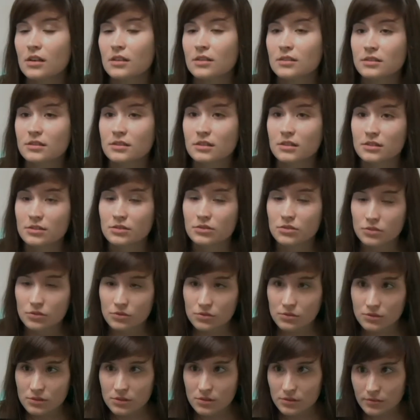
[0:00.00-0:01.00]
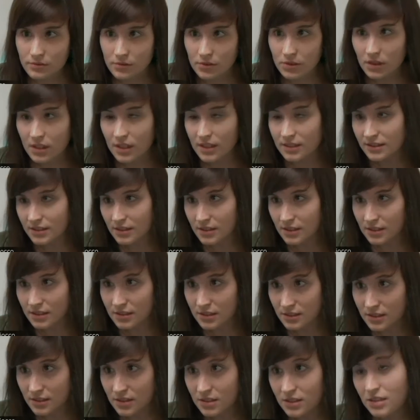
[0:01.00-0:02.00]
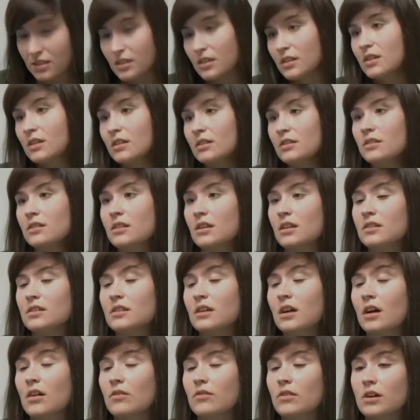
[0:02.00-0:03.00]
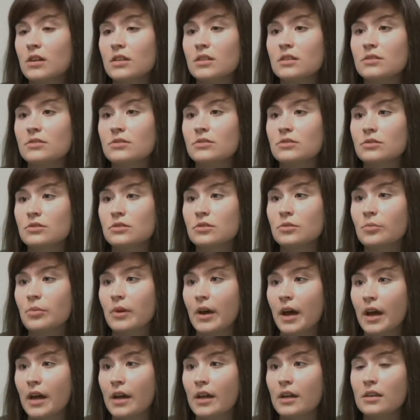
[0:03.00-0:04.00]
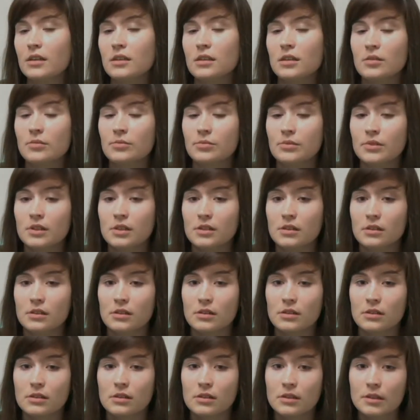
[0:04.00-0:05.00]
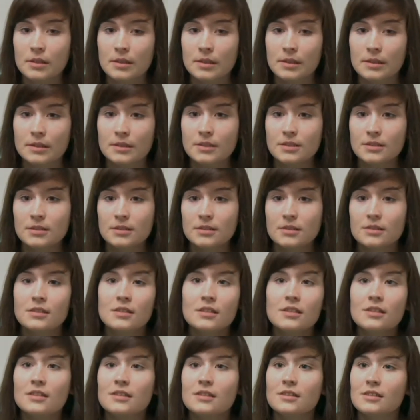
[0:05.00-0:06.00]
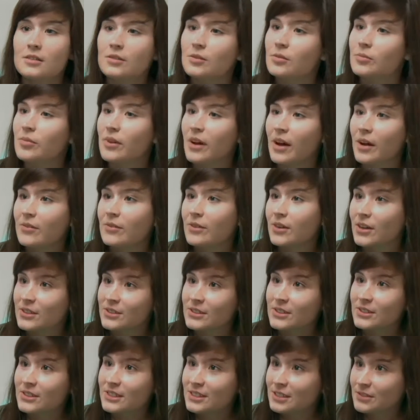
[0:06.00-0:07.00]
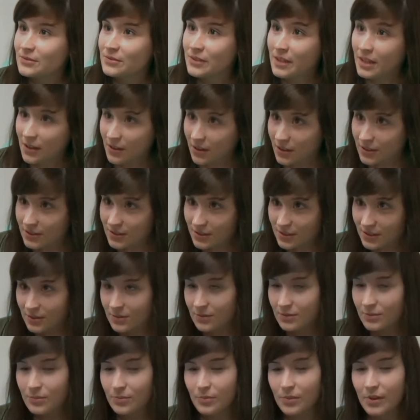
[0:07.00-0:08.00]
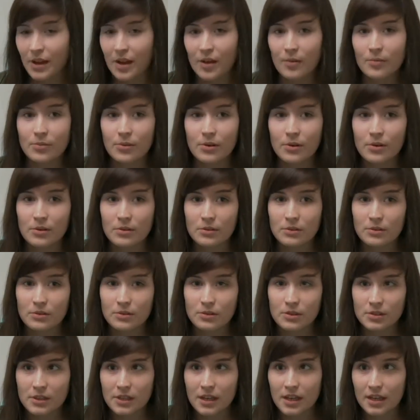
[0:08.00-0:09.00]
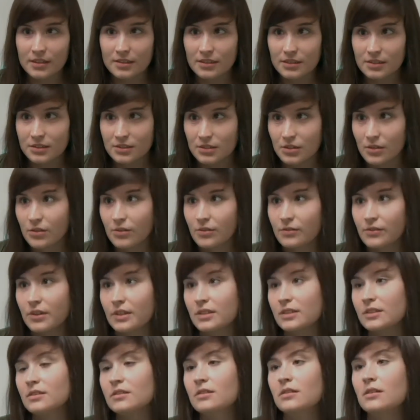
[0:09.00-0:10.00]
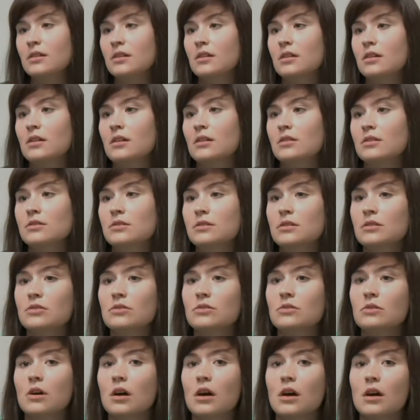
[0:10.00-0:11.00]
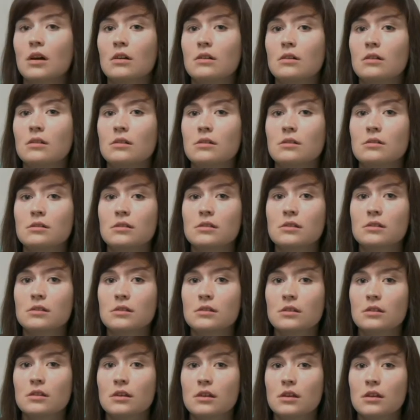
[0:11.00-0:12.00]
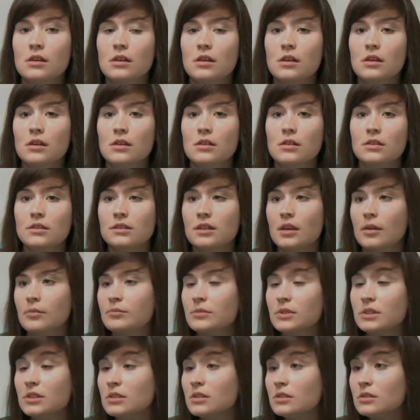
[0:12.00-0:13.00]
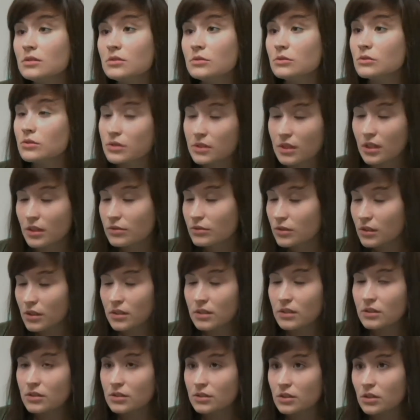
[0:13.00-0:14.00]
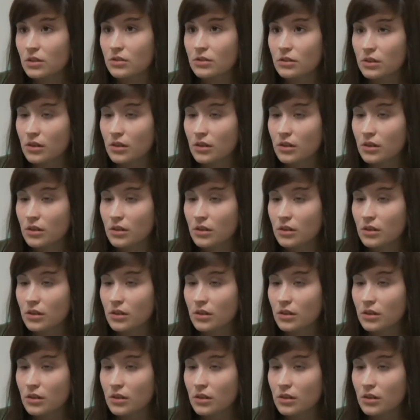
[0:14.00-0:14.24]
I was really looking forward to having a new eye, especially for aesthetic reasons. Euh, to have both eyes the same and not to look different to other people, be they friends or people in the street, euh, it's clearly best to have both eyes the same